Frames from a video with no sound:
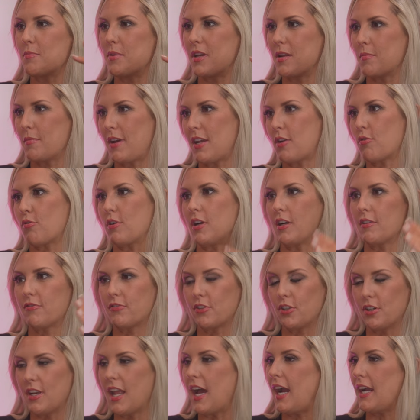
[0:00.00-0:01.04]
been in my career
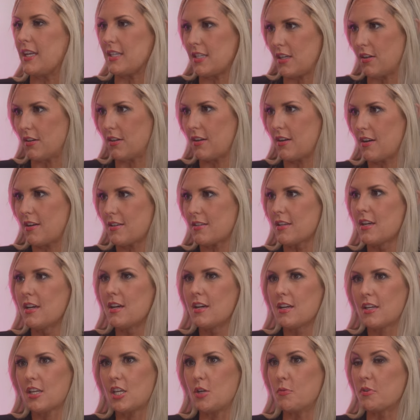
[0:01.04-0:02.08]
for 9 years.
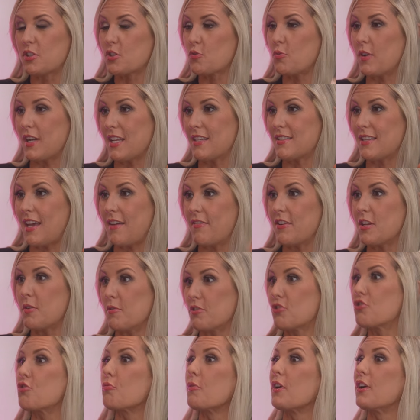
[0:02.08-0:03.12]
He was 27. He
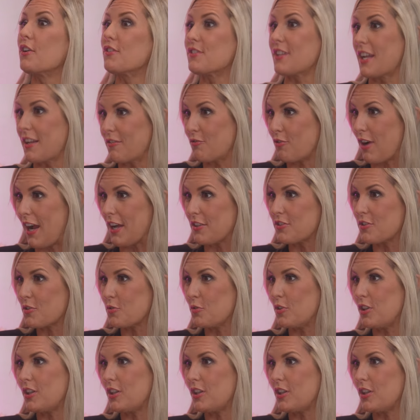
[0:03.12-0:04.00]
was 3 years out of grad school.